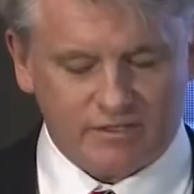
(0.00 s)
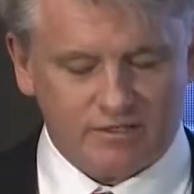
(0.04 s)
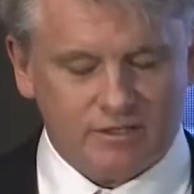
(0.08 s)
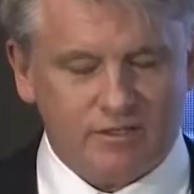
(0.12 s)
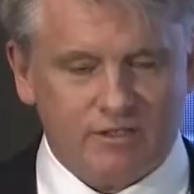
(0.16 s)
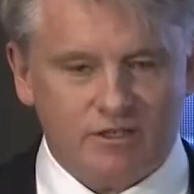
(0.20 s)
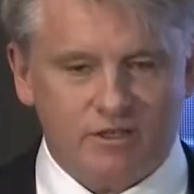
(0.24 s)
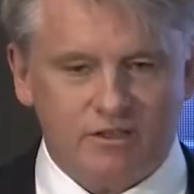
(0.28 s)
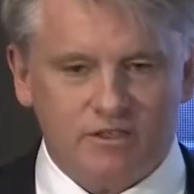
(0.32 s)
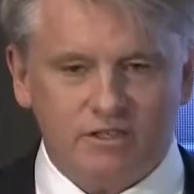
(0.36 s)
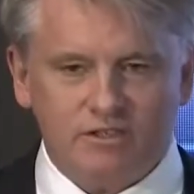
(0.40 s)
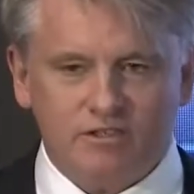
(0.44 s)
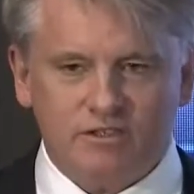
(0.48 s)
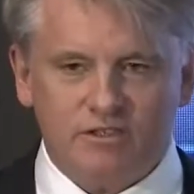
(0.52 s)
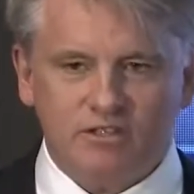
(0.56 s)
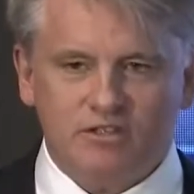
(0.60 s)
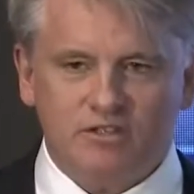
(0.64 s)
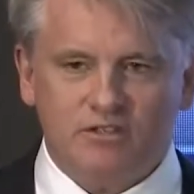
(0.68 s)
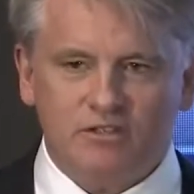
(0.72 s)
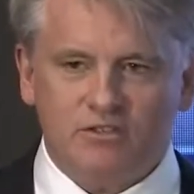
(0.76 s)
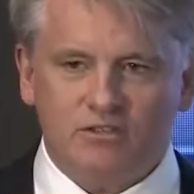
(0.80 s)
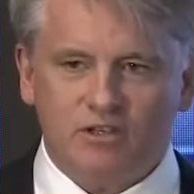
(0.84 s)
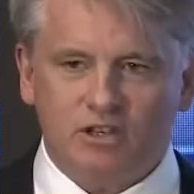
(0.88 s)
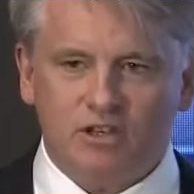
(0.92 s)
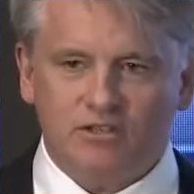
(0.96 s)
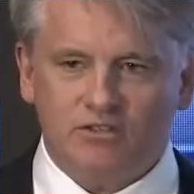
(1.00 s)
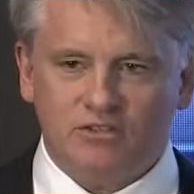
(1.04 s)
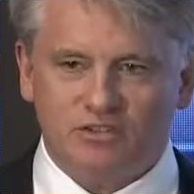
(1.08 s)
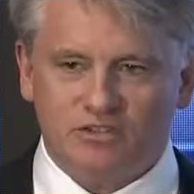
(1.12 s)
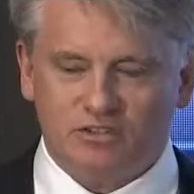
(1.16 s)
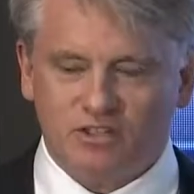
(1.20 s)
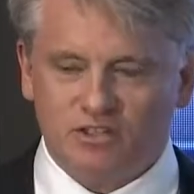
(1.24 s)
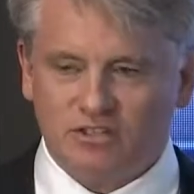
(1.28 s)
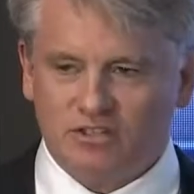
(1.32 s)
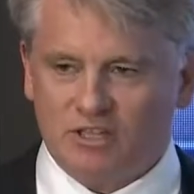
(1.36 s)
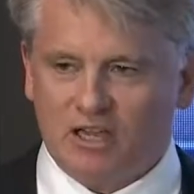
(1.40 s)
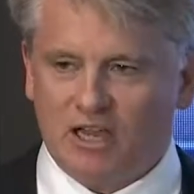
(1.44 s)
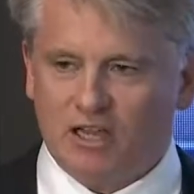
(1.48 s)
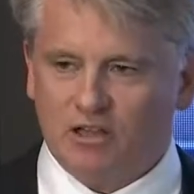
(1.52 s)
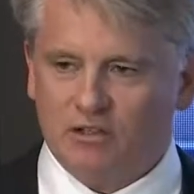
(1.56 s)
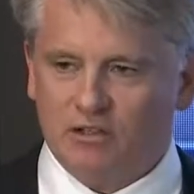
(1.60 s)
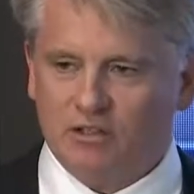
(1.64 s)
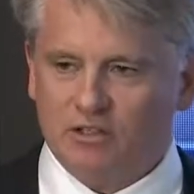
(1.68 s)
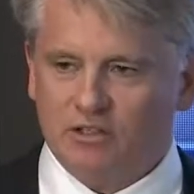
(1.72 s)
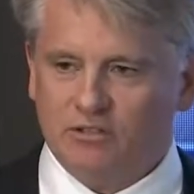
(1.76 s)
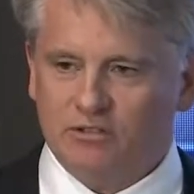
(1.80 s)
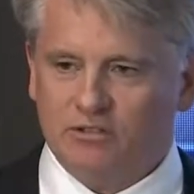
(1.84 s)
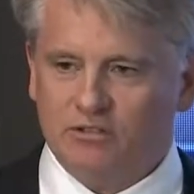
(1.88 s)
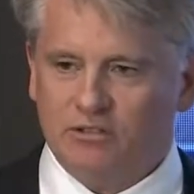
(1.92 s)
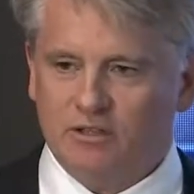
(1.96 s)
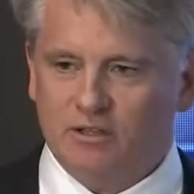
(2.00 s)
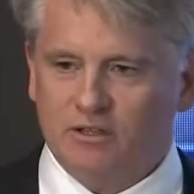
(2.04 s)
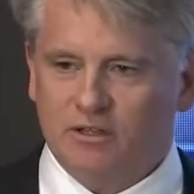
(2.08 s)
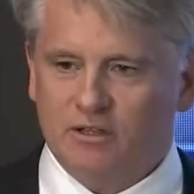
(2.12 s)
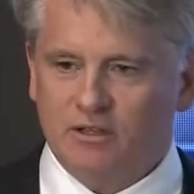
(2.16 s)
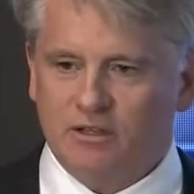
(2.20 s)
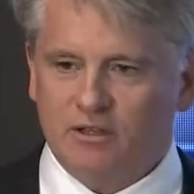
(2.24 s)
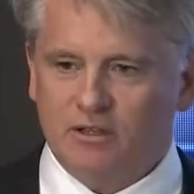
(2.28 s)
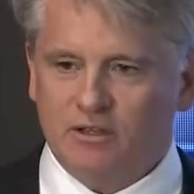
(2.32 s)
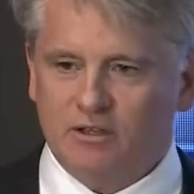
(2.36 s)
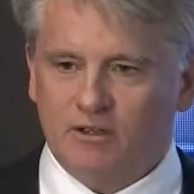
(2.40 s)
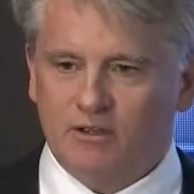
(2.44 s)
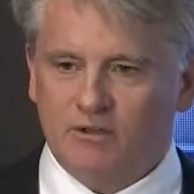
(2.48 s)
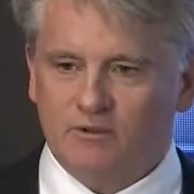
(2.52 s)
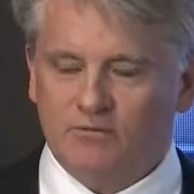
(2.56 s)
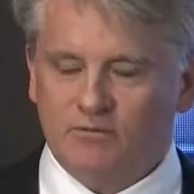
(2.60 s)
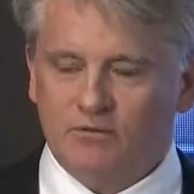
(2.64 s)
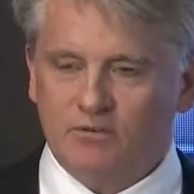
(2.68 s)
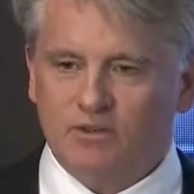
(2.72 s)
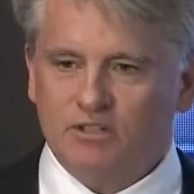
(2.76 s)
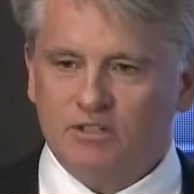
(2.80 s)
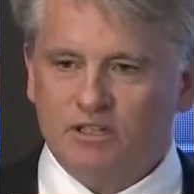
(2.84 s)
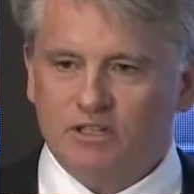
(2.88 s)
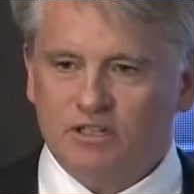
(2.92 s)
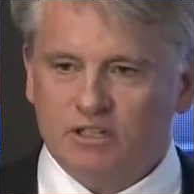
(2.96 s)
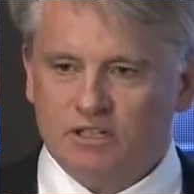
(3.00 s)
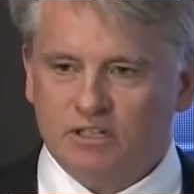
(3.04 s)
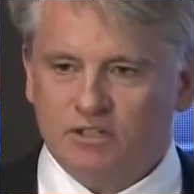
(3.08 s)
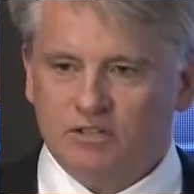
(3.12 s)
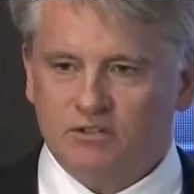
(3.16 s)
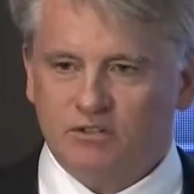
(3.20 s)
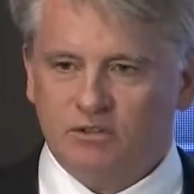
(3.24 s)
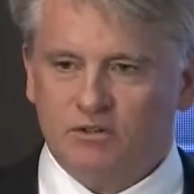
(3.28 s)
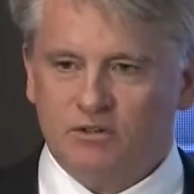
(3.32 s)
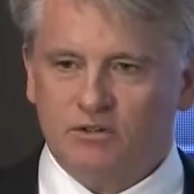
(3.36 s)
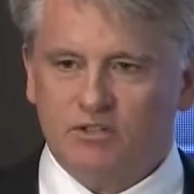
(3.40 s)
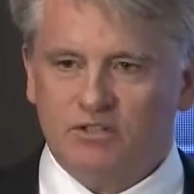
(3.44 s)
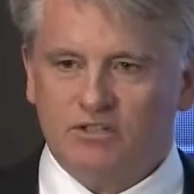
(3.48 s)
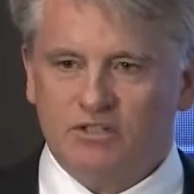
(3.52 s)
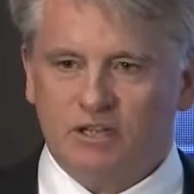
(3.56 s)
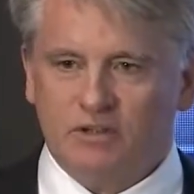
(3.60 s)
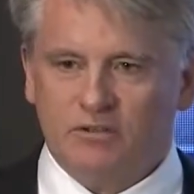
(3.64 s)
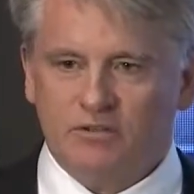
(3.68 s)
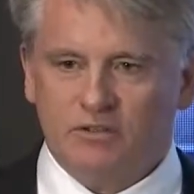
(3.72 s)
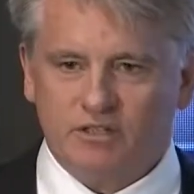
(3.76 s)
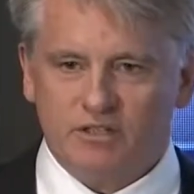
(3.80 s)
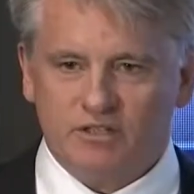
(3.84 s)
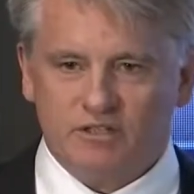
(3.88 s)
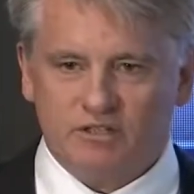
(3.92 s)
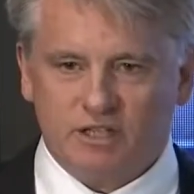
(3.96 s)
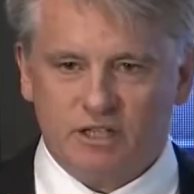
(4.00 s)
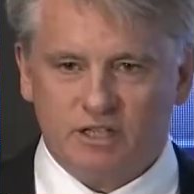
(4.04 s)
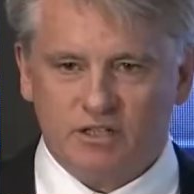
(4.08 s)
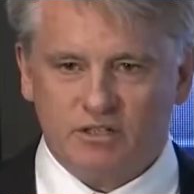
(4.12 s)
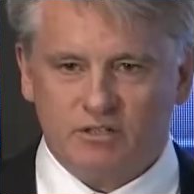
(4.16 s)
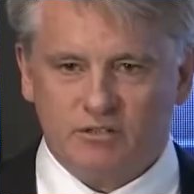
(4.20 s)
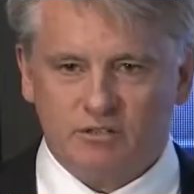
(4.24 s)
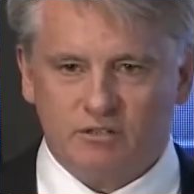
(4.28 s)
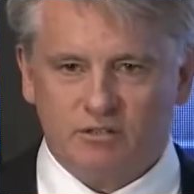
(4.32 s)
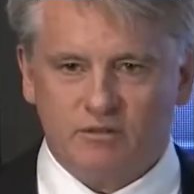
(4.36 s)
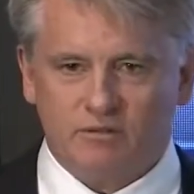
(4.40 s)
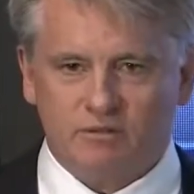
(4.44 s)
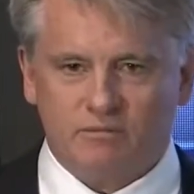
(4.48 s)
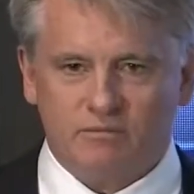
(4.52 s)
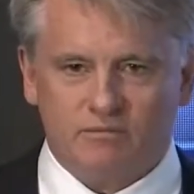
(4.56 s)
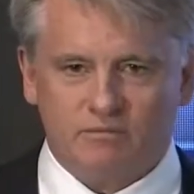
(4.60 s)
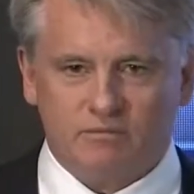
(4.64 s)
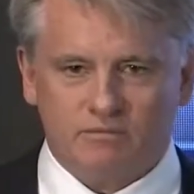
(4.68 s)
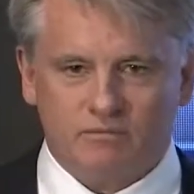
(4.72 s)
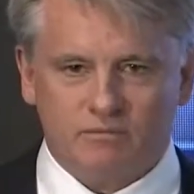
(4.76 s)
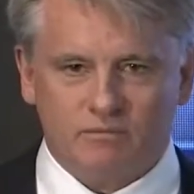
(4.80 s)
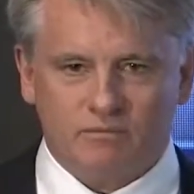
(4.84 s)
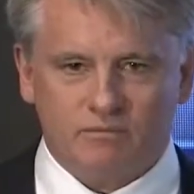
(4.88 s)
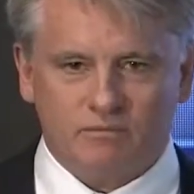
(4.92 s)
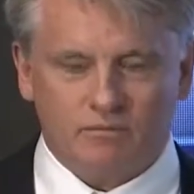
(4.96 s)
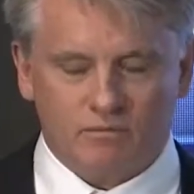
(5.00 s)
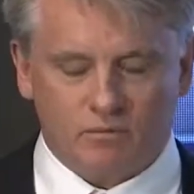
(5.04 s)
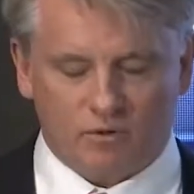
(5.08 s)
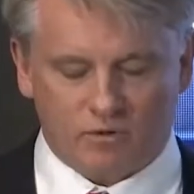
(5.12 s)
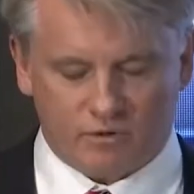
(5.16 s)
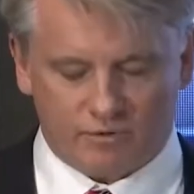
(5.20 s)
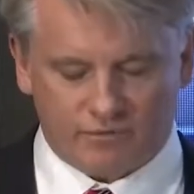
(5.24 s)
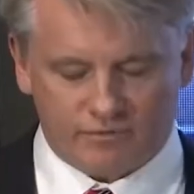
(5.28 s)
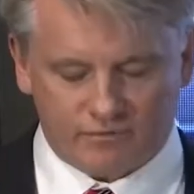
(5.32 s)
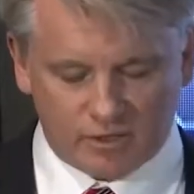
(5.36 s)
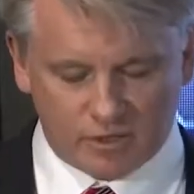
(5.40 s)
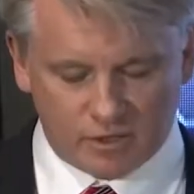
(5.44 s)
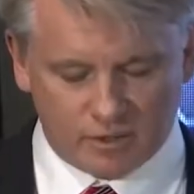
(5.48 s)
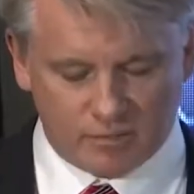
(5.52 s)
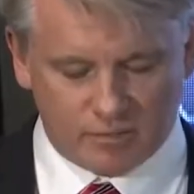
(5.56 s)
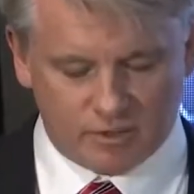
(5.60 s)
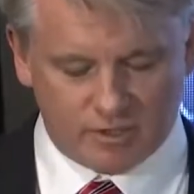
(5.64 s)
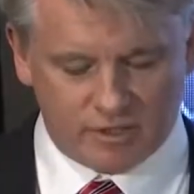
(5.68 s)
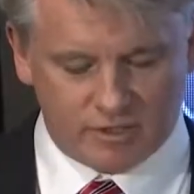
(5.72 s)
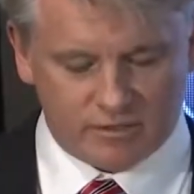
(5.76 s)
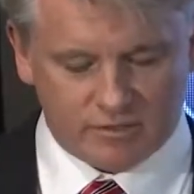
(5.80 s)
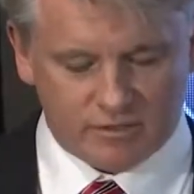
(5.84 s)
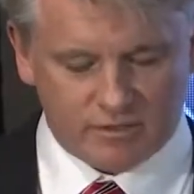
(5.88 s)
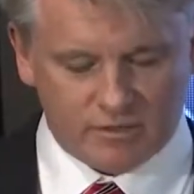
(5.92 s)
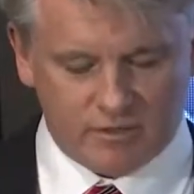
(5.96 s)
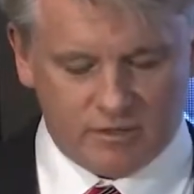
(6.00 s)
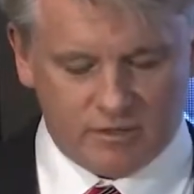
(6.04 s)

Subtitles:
And this is not just a challenge for Indonesia or Southeast Asia or the Philippines.